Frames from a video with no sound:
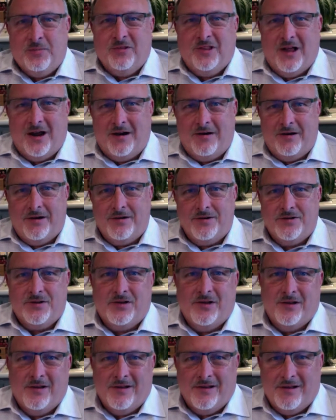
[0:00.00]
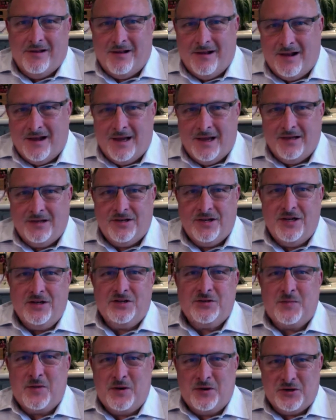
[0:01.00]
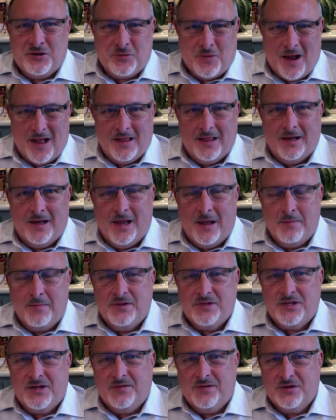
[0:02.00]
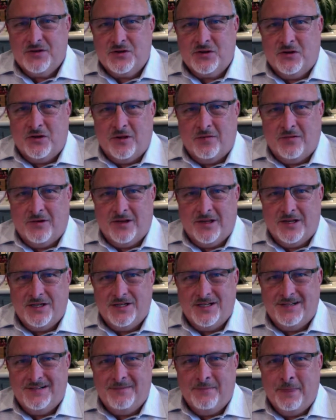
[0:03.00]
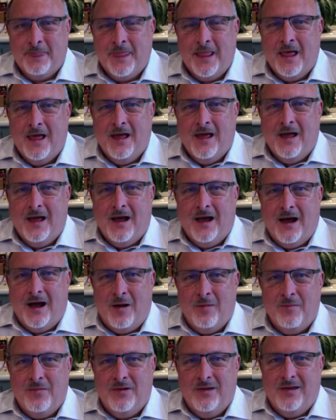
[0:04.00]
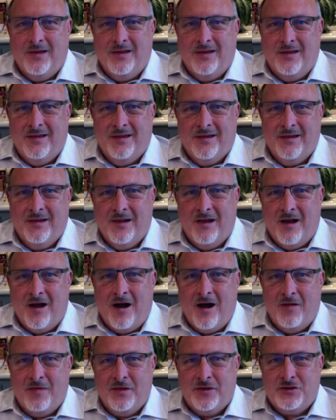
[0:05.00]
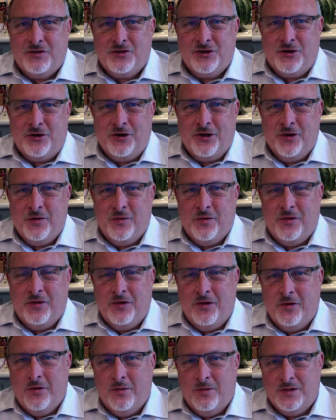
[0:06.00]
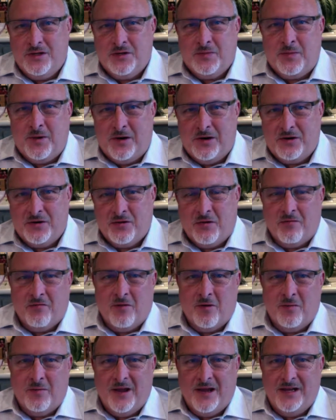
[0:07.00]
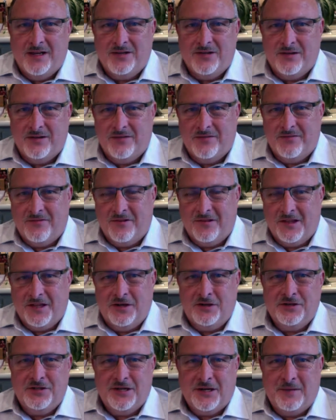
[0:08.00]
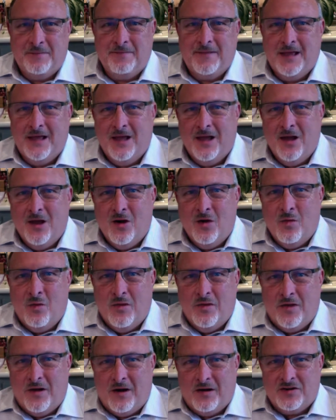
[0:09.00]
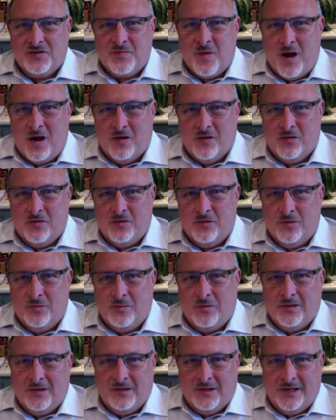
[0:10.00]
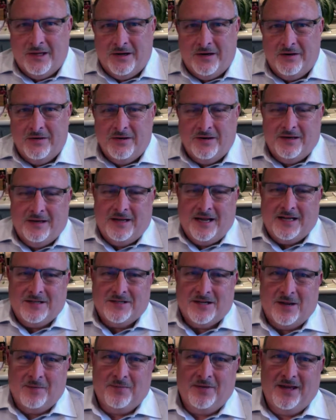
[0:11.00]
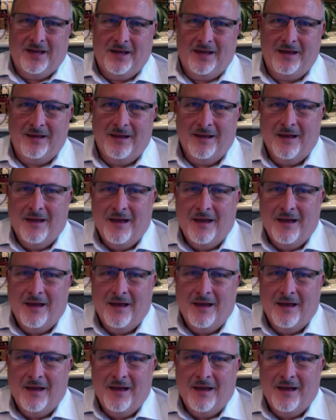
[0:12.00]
Lawrence. I teach spirituality at Pacific School of Religion. I'll be on this journey with you in spiritual formation for leadership with our small group leader, Daesop Yi.